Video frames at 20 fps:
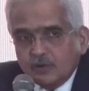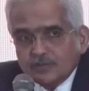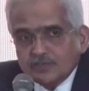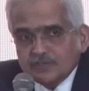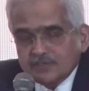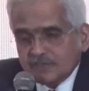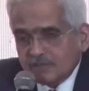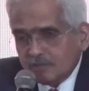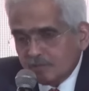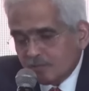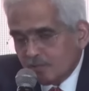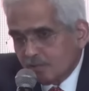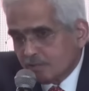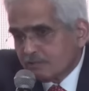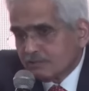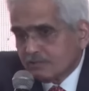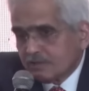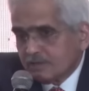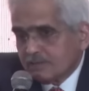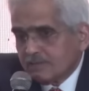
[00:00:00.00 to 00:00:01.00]
notes. You go
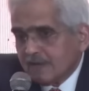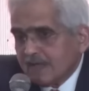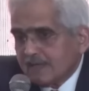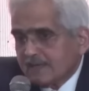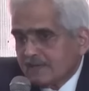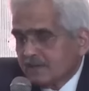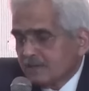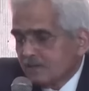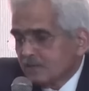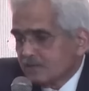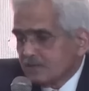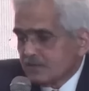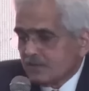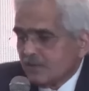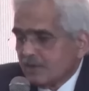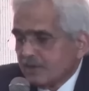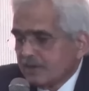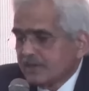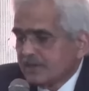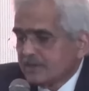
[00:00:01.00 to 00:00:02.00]
to the bank, you
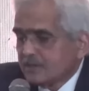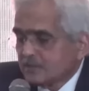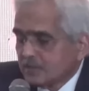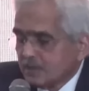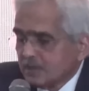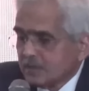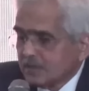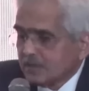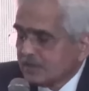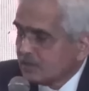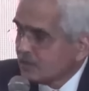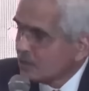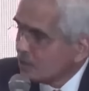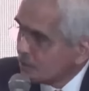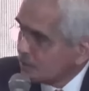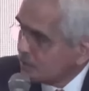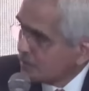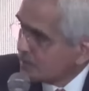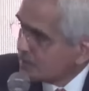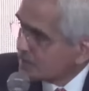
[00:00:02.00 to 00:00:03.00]
draw it, you keep it in
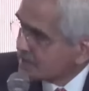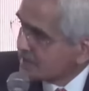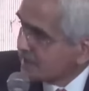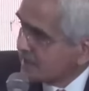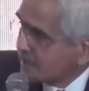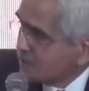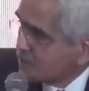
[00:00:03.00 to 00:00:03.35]
your purse